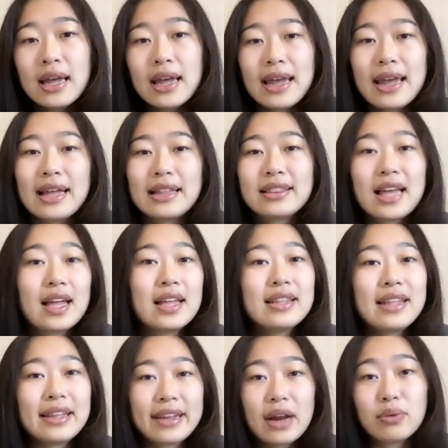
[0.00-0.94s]
and then
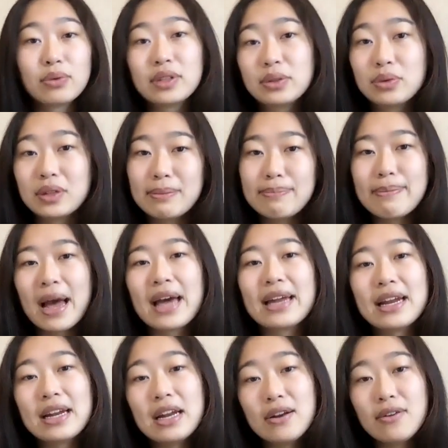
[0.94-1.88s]
they get really, really mad
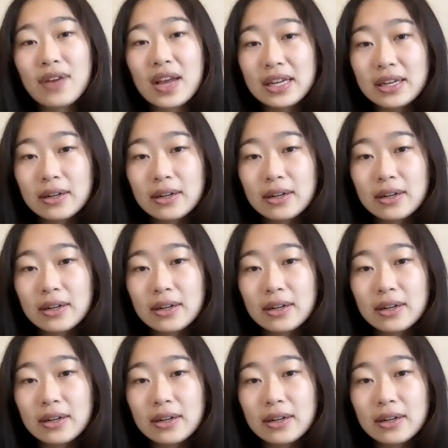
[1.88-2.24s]
and invade.